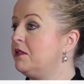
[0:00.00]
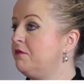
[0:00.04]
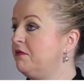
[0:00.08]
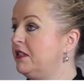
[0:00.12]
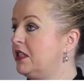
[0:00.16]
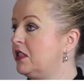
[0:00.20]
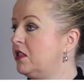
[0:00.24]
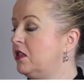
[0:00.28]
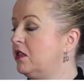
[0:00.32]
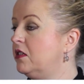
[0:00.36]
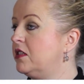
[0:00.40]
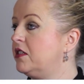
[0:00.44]

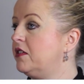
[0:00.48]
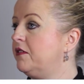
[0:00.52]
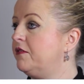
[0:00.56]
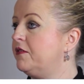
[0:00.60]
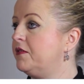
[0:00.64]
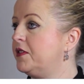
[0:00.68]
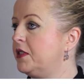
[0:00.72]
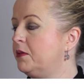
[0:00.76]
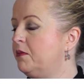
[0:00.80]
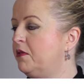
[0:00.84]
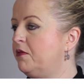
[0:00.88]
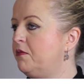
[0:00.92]
result of
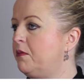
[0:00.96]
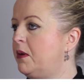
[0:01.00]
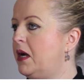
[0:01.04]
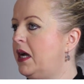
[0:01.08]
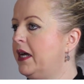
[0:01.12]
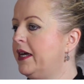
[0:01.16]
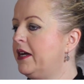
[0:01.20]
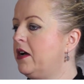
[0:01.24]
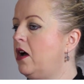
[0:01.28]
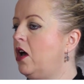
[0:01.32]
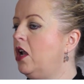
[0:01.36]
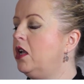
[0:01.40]
some of my
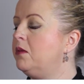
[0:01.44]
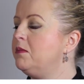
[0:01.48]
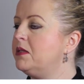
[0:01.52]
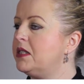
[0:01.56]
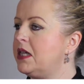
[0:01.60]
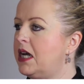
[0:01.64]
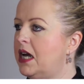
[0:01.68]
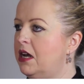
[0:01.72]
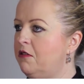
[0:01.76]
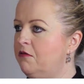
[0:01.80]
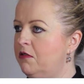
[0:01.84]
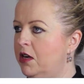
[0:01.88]
columns
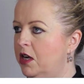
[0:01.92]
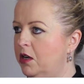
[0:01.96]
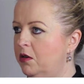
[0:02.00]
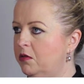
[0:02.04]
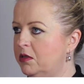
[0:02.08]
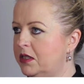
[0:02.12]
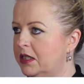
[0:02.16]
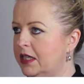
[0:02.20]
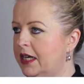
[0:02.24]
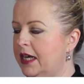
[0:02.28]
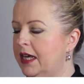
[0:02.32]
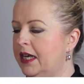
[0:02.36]
that I
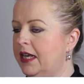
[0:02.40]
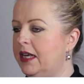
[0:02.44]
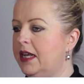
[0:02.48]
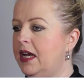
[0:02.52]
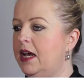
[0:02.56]
wrote in